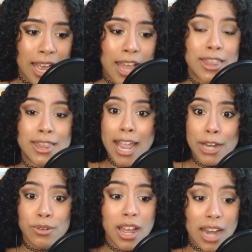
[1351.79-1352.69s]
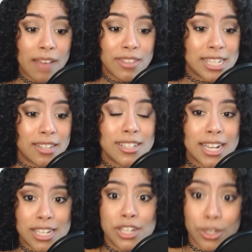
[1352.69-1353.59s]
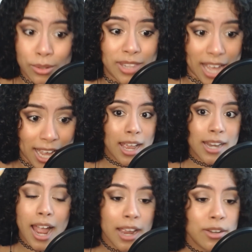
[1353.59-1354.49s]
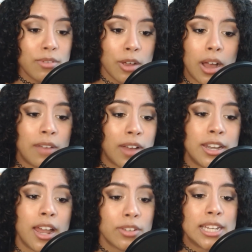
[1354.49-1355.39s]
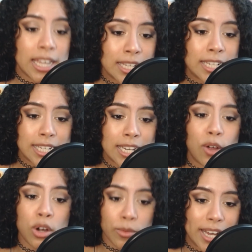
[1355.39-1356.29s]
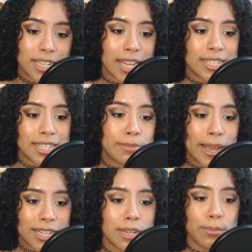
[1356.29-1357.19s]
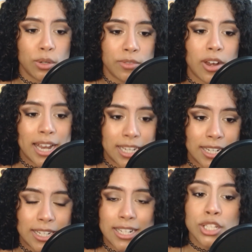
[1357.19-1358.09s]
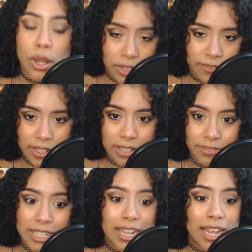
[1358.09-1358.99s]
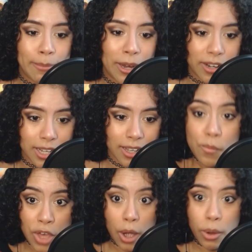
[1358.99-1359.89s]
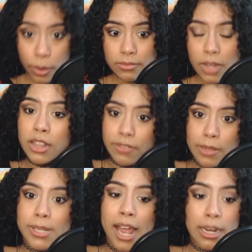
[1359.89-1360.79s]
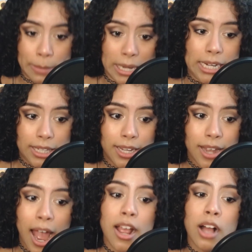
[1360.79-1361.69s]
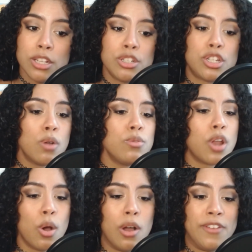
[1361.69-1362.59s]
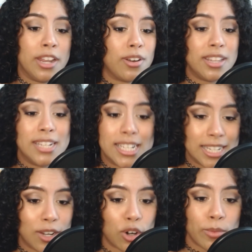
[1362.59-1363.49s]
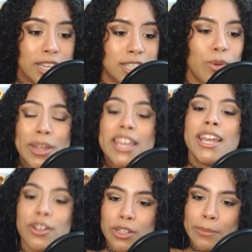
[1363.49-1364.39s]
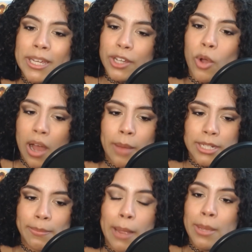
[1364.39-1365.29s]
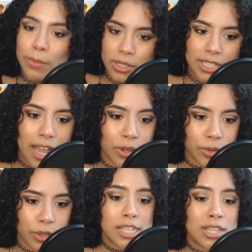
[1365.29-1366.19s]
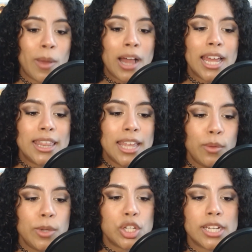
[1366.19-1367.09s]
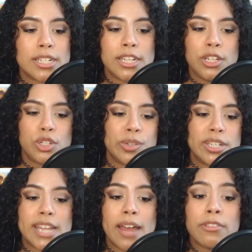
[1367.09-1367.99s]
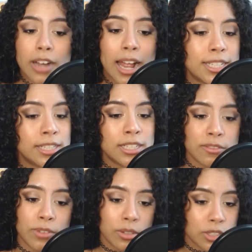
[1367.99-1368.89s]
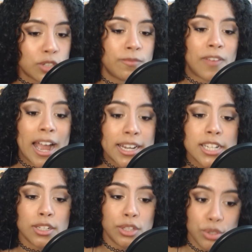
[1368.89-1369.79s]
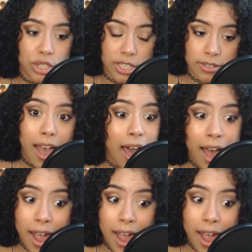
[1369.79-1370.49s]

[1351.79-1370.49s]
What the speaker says: they do not have the skill set to do that. And I don't know of another ethnicity or race that is expected to prove their identity so definitively in America. Though, on the flip side, admittedly, I also don't know of another ethnicity or race so eagerly being co-opted by people in the out-group. So while I think we should continue to endeavor as Indian folk to find a solution, I